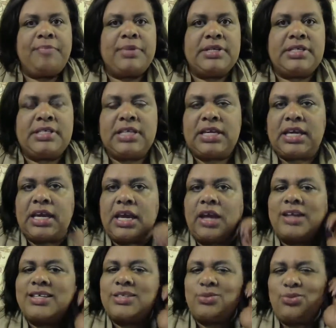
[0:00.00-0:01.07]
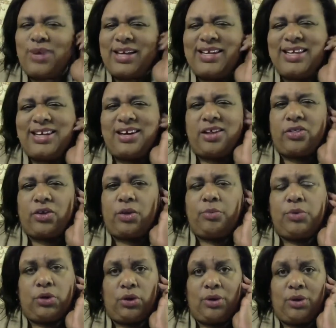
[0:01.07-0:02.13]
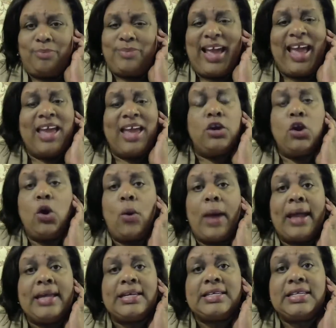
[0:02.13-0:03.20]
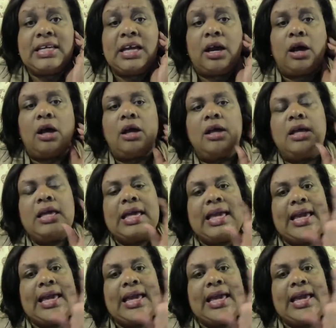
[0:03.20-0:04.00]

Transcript: I've been seeking, I said, well, I need another computer, but I had no idea